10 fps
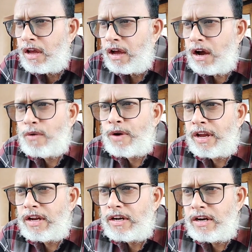how
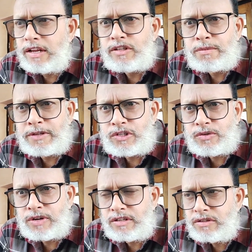I teach my
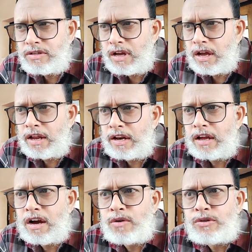students and
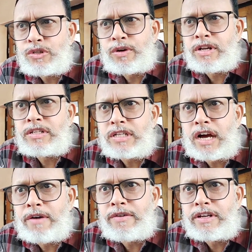how students
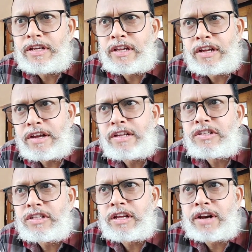have
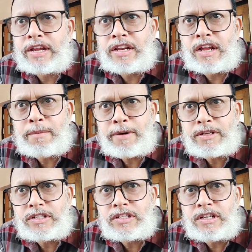increased their writing
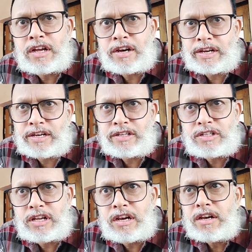capacity and writing
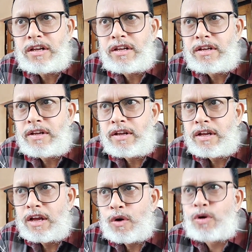skill
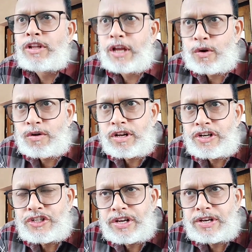on their own
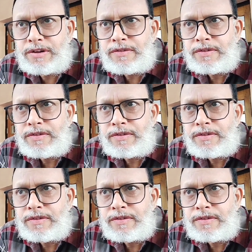initiative,